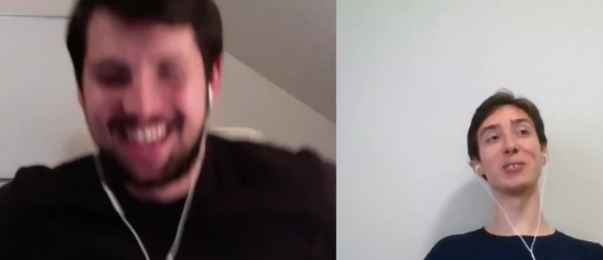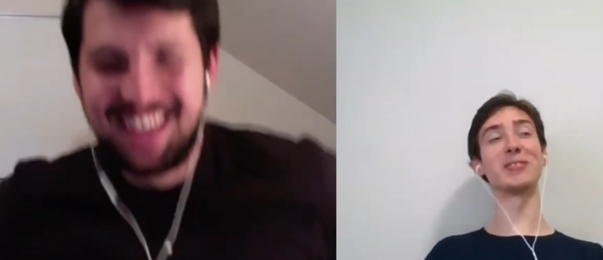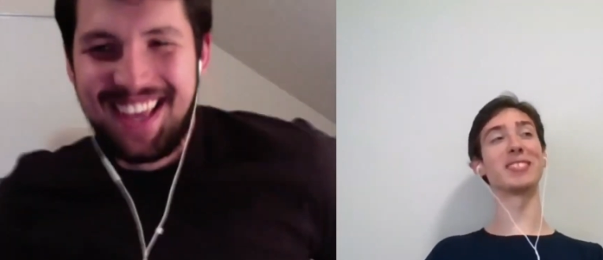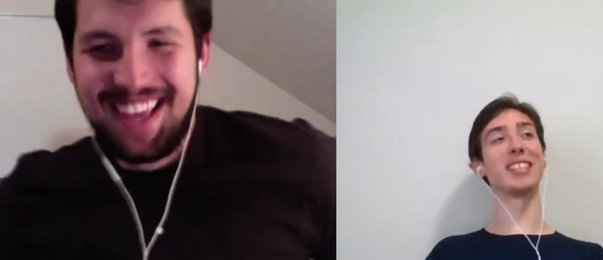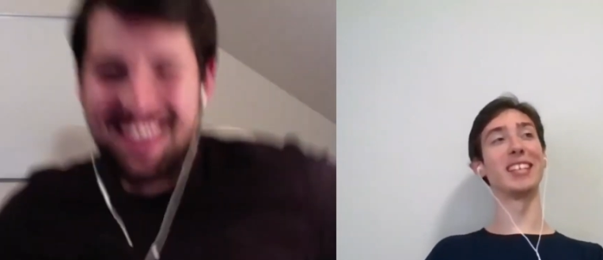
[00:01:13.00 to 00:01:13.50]

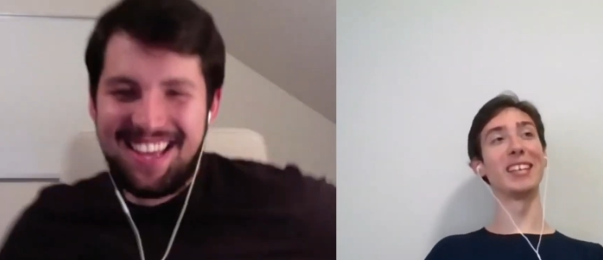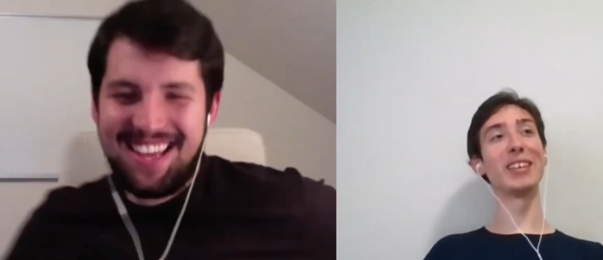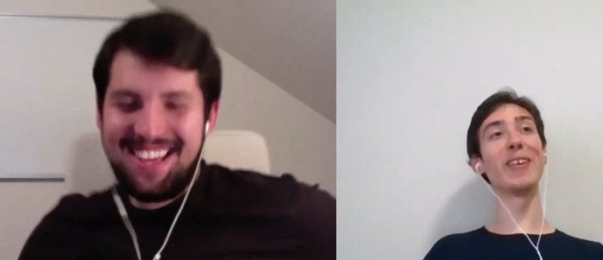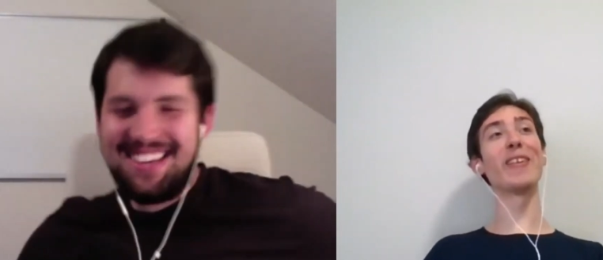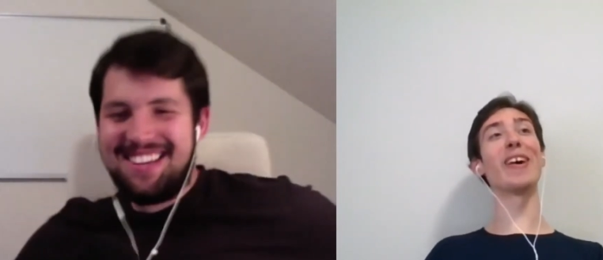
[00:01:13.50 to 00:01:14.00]
Speaker 1: dude.
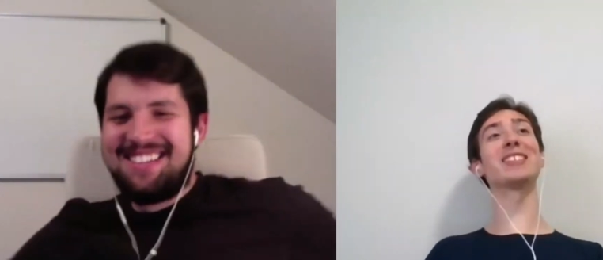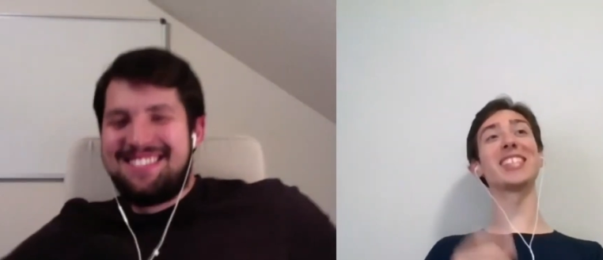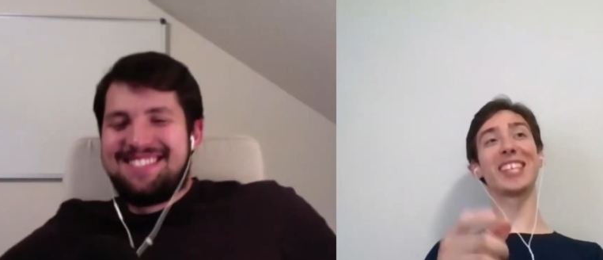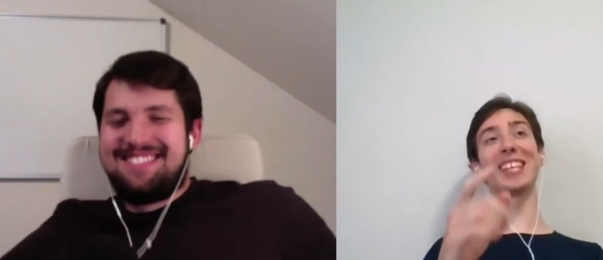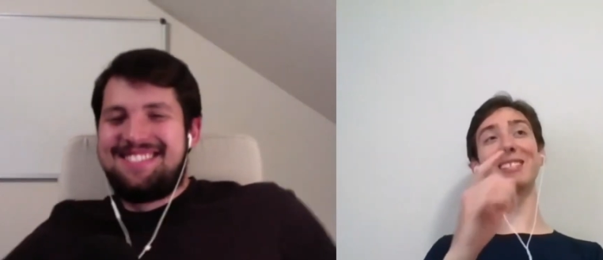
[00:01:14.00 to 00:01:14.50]
You know, when
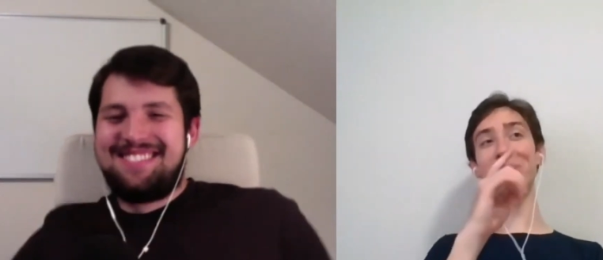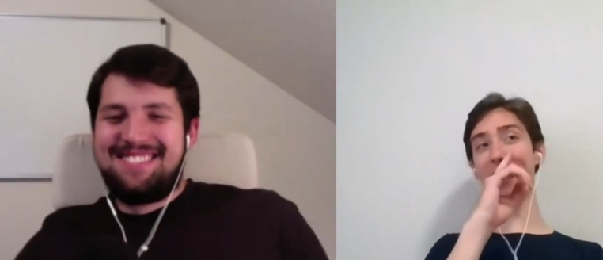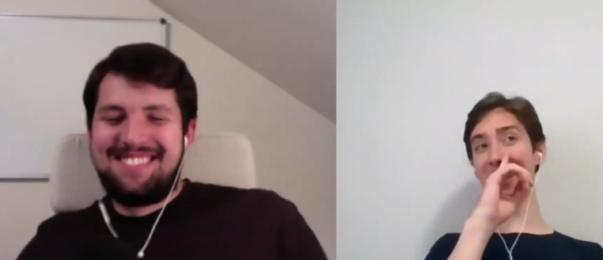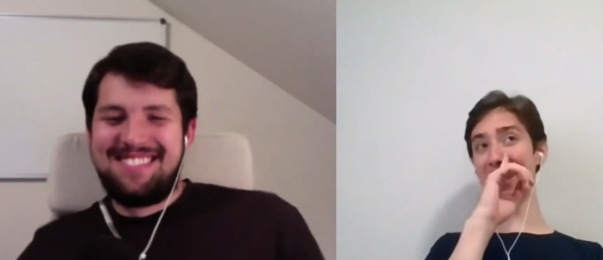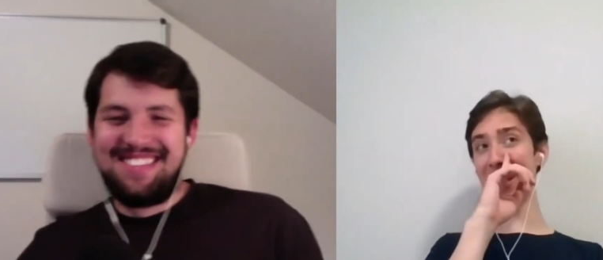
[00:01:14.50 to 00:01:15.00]
I was a kid,
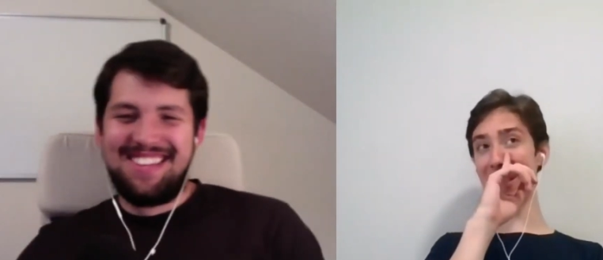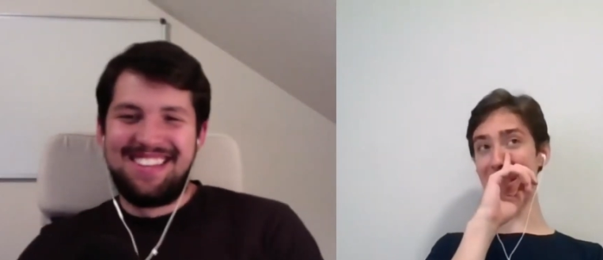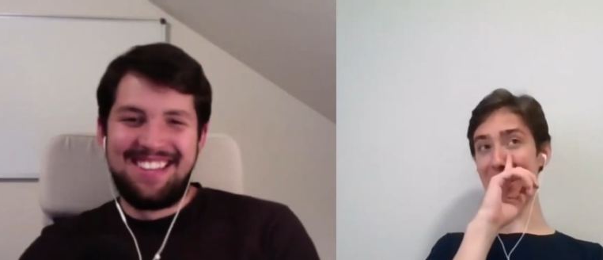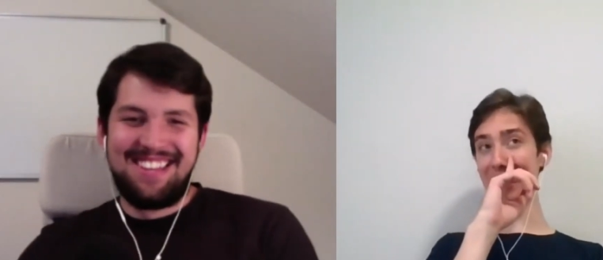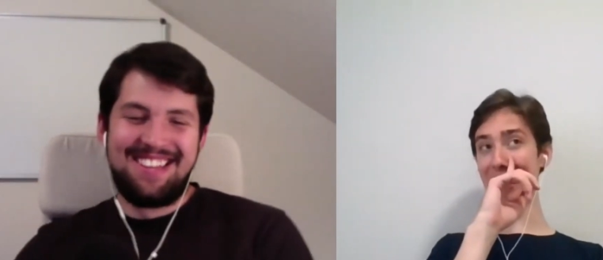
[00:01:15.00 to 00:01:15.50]
speaking of
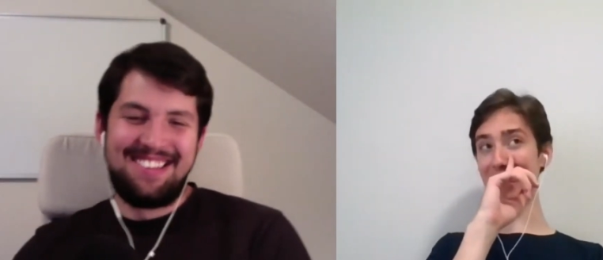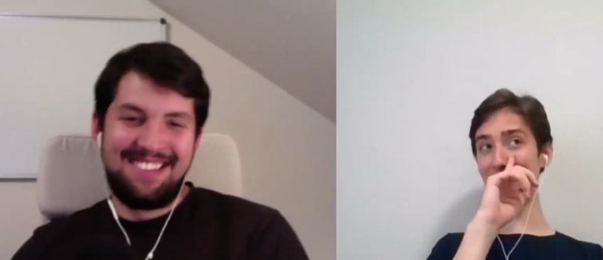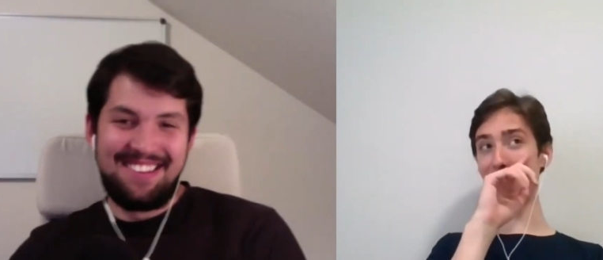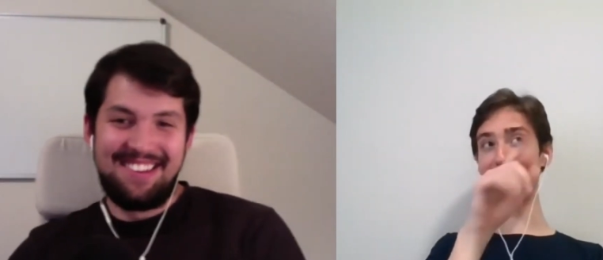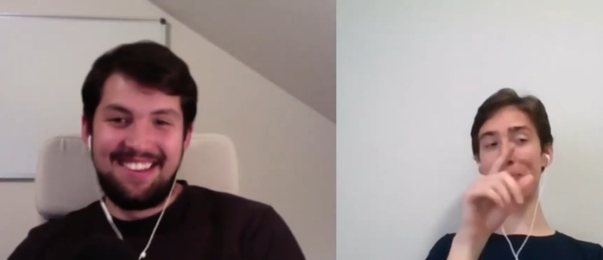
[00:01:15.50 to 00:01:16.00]
that, that's like, that's
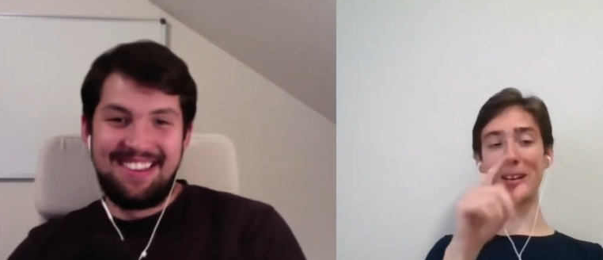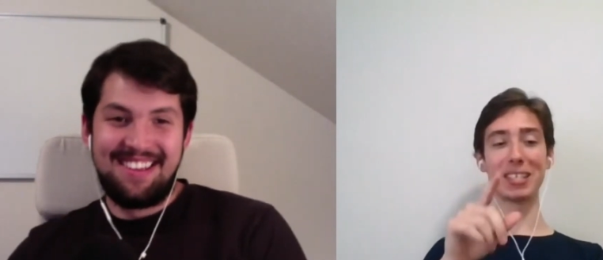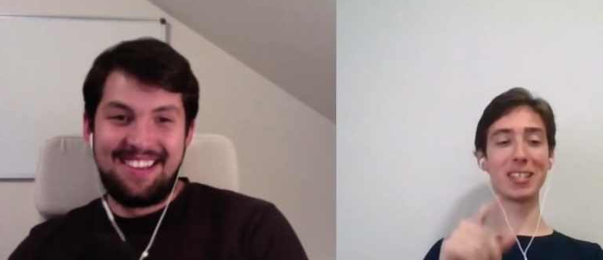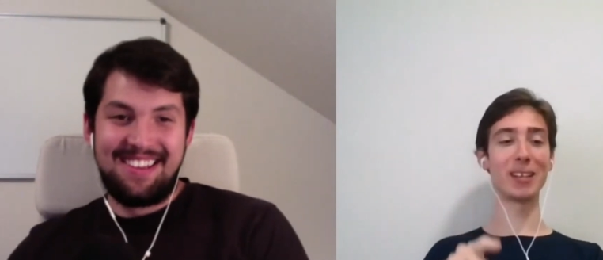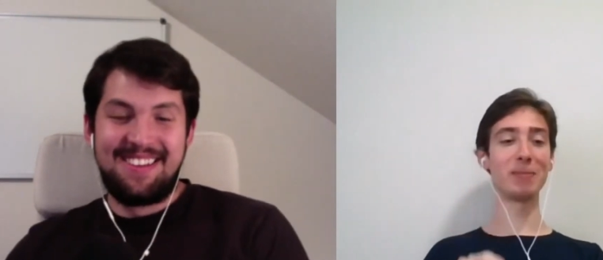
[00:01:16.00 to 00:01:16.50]
actually funny that
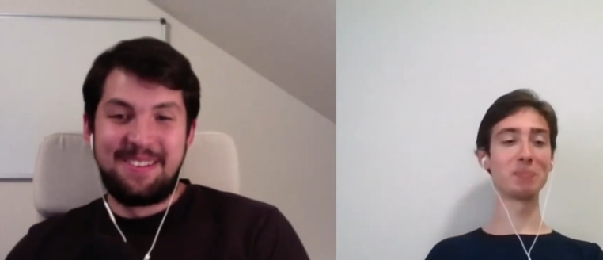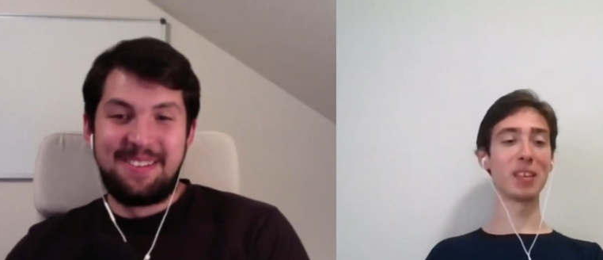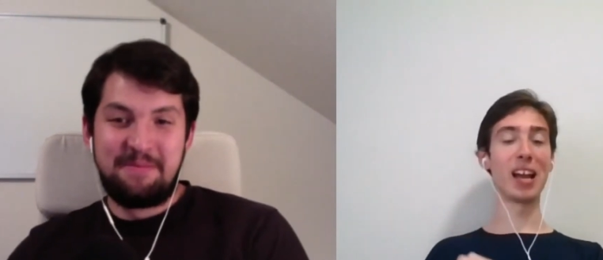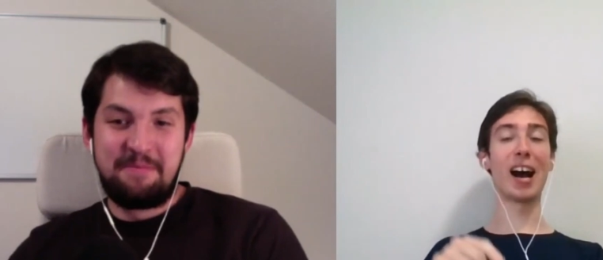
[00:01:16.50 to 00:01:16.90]
you mentioned that.